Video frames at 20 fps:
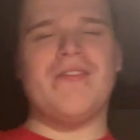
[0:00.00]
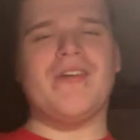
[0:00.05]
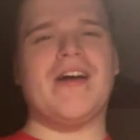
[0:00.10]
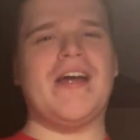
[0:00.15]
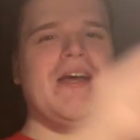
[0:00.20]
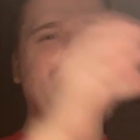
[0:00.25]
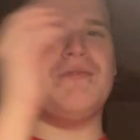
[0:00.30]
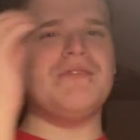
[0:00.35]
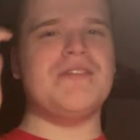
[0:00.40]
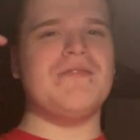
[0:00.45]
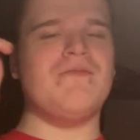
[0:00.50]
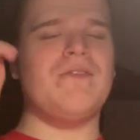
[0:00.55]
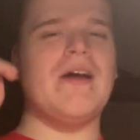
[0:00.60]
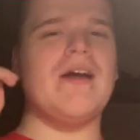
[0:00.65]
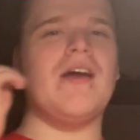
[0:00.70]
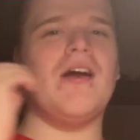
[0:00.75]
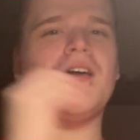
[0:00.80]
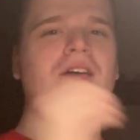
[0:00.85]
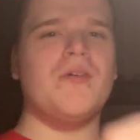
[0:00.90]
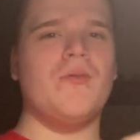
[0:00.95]
All right, it was very
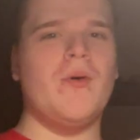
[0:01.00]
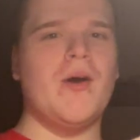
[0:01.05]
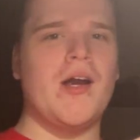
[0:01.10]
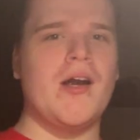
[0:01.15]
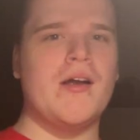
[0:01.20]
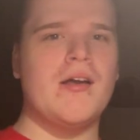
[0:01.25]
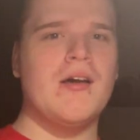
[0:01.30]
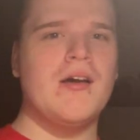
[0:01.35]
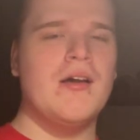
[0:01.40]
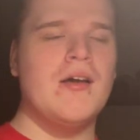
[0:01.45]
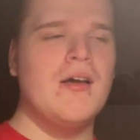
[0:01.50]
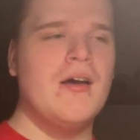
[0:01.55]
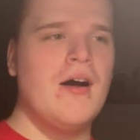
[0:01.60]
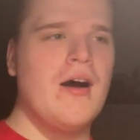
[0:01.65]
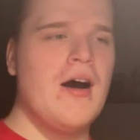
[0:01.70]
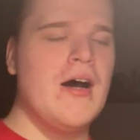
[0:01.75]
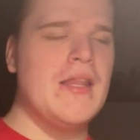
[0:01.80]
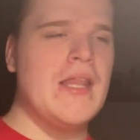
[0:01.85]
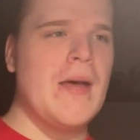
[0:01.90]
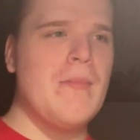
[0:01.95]
hard to work
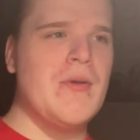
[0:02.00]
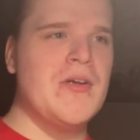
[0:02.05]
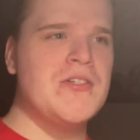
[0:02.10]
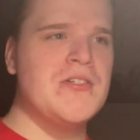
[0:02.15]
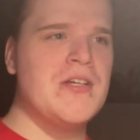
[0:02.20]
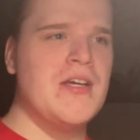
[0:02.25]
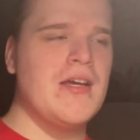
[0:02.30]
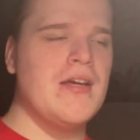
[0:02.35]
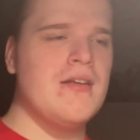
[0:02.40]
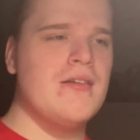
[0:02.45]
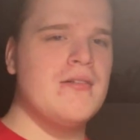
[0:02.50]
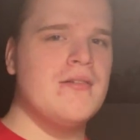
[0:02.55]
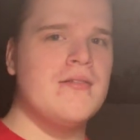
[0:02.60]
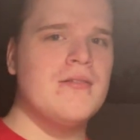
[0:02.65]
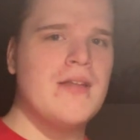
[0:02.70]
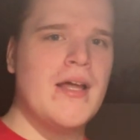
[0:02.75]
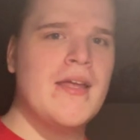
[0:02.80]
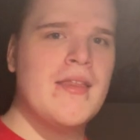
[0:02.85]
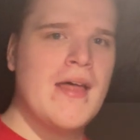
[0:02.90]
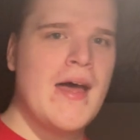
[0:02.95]
on that machine
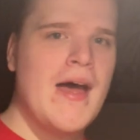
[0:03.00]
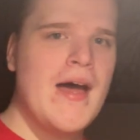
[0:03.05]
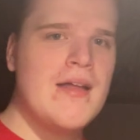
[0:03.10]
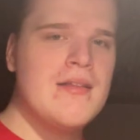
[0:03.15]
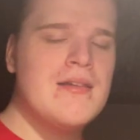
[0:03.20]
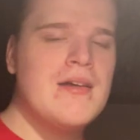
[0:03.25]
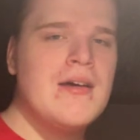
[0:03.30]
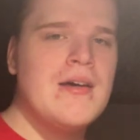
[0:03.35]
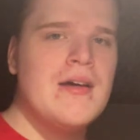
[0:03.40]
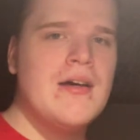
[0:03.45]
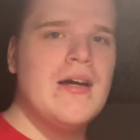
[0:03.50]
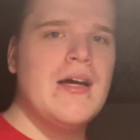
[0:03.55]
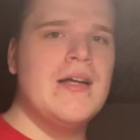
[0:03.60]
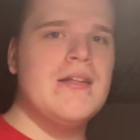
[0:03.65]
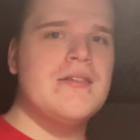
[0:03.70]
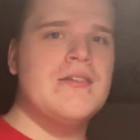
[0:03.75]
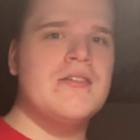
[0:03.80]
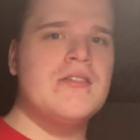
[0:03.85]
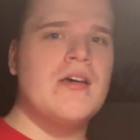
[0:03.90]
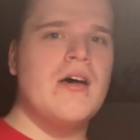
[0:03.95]
like that,
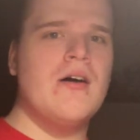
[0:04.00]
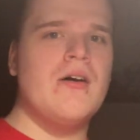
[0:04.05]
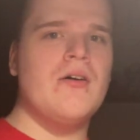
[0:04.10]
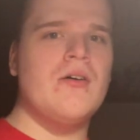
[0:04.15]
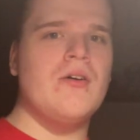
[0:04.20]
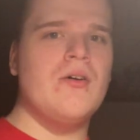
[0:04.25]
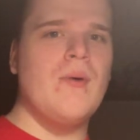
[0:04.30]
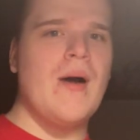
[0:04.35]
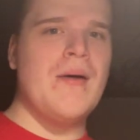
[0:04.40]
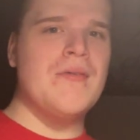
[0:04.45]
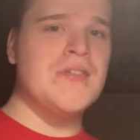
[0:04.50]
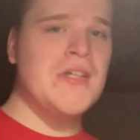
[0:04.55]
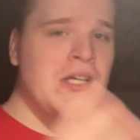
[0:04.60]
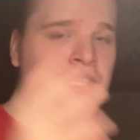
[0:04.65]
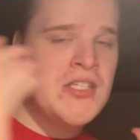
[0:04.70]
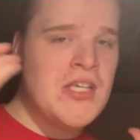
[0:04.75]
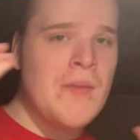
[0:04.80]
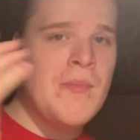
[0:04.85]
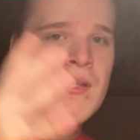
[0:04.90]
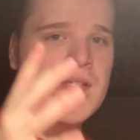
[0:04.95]
and so I was like,
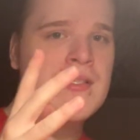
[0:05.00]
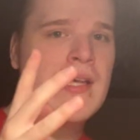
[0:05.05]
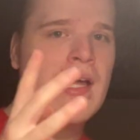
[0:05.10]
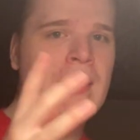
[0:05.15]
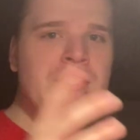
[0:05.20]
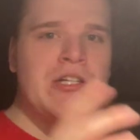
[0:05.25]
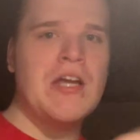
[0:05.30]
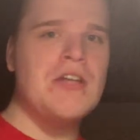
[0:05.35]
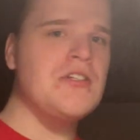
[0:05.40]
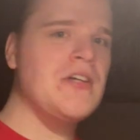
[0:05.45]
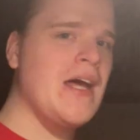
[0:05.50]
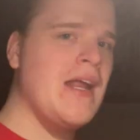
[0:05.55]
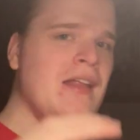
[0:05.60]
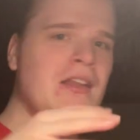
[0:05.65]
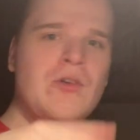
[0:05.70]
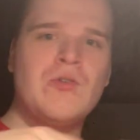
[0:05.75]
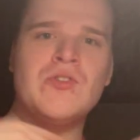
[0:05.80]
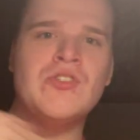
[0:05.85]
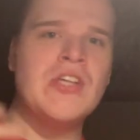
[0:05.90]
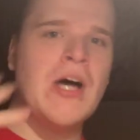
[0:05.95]
something's got to change. I got to
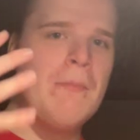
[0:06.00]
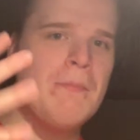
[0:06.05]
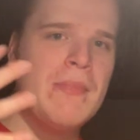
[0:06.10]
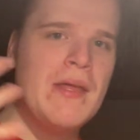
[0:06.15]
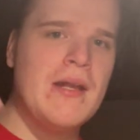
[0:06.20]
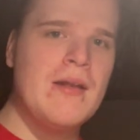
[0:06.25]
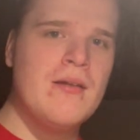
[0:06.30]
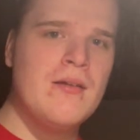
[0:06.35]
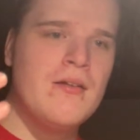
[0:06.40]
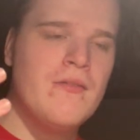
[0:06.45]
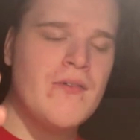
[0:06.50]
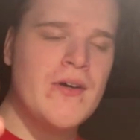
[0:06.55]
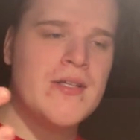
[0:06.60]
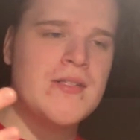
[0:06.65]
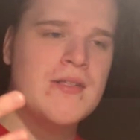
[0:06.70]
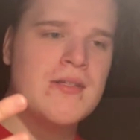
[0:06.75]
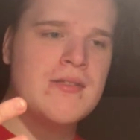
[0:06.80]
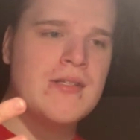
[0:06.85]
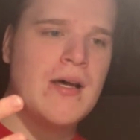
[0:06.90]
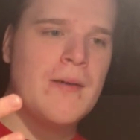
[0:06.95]
do something to fix
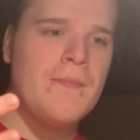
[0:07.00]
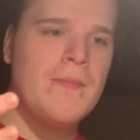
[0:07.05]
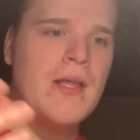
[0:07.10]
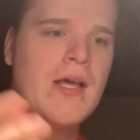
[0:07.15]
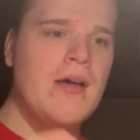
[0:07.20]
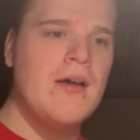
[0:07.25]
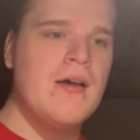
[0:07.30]
this up.